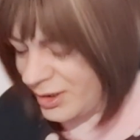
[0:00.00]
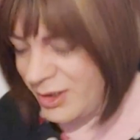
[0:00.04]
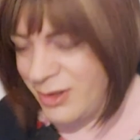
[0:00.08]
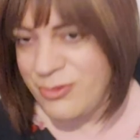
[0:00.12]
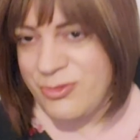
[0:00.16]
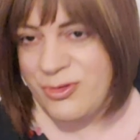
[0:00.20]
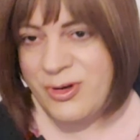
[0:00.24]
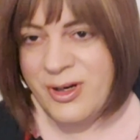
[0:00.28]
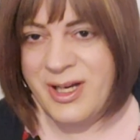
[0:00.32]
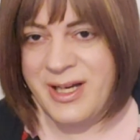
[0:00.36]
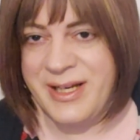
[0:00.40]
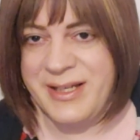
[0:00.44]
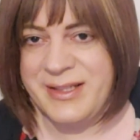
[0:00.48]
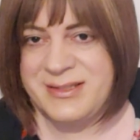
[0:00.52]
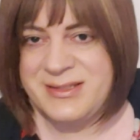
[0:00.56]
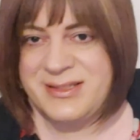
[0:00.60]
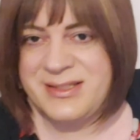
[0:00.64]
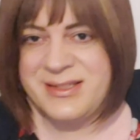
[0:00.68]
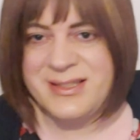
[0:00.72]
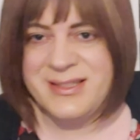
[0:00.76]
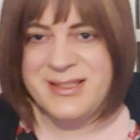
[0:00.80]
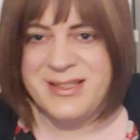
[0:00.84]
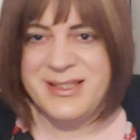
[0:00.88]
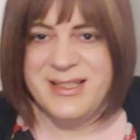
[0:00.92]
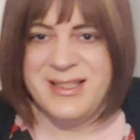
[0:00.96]
Right,
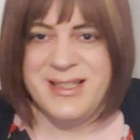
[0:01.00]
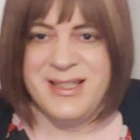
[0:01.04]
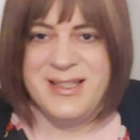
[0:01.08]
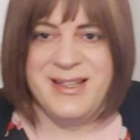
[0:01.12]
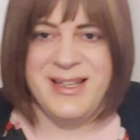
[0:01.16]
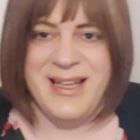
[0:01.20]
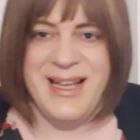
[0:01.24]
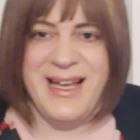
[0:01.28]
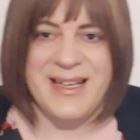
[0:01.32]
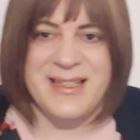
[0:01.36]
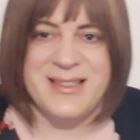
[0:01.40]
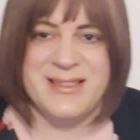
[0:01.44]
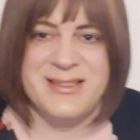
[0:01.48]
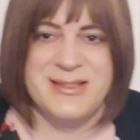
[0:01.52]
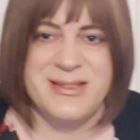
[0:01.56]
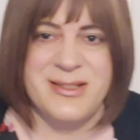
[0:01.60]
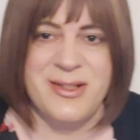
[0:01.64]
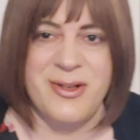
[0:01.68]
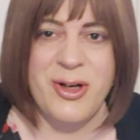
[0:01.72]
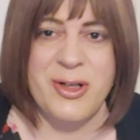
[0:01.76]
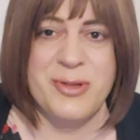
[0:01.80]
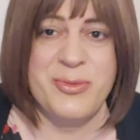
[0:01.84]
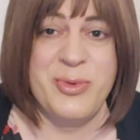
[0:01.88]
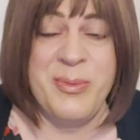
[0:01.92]
next, God,